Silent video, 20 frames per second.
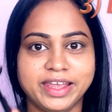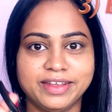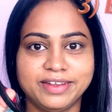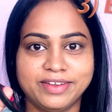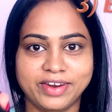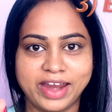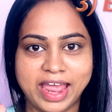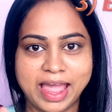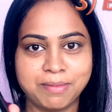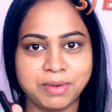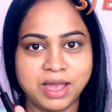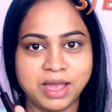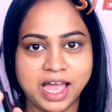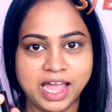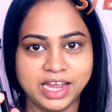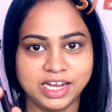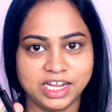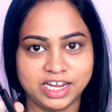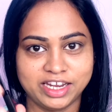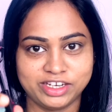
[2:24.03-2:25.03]
Grab a
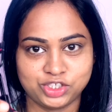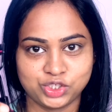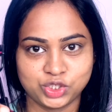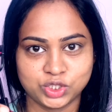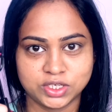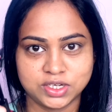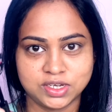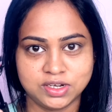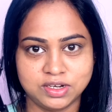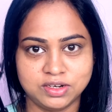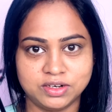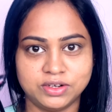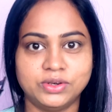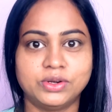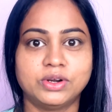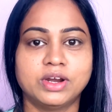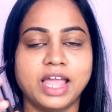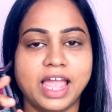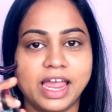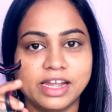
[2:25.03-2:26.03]
eyelash
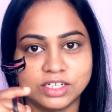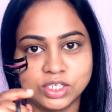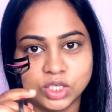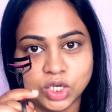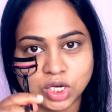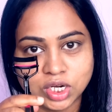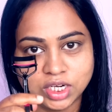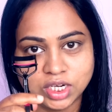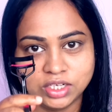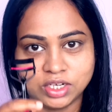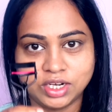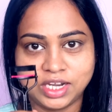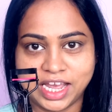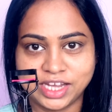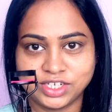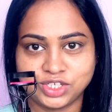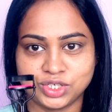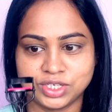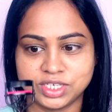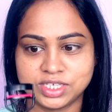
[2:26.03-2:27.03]
curler and curl your
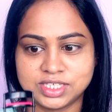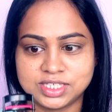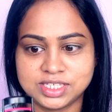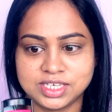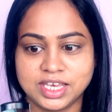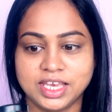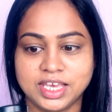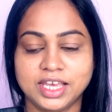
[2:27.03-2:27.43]
lashes.